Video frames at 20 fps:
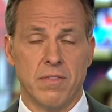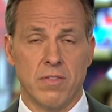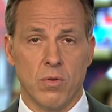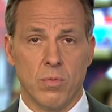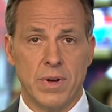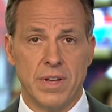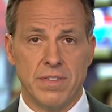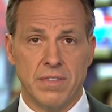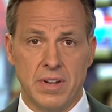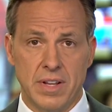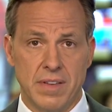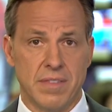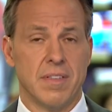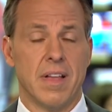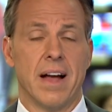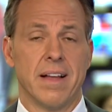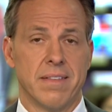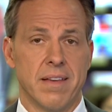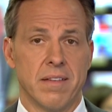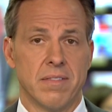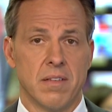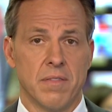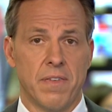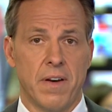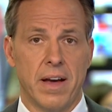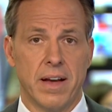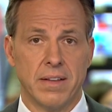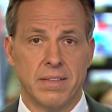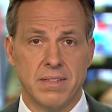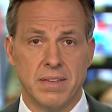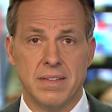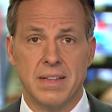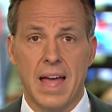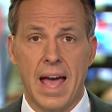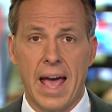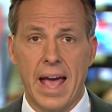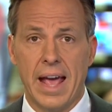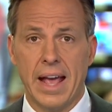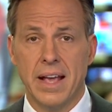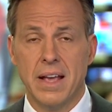The reason he's not testifying
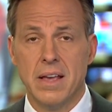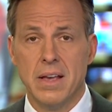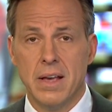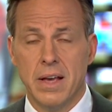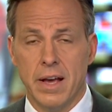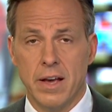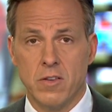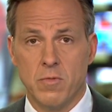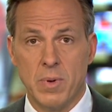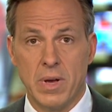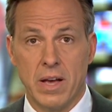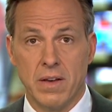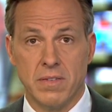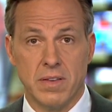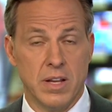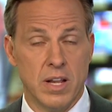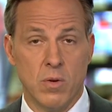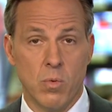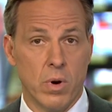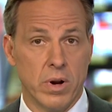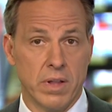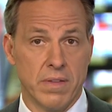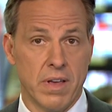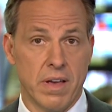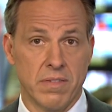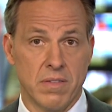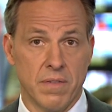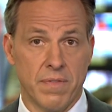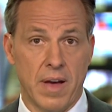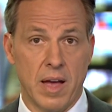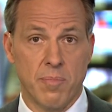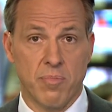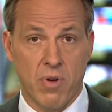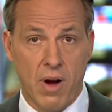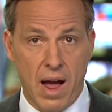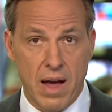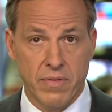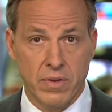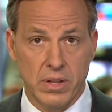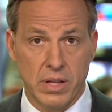today is because he didn't want to testify
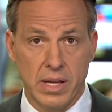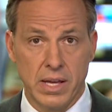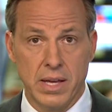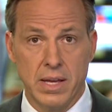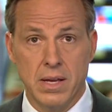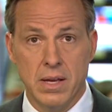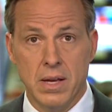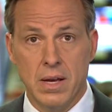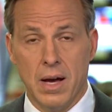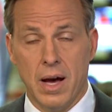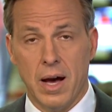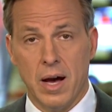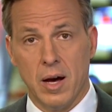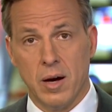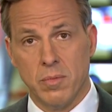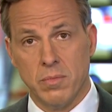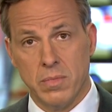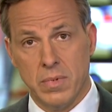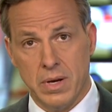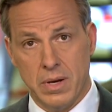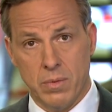privately um,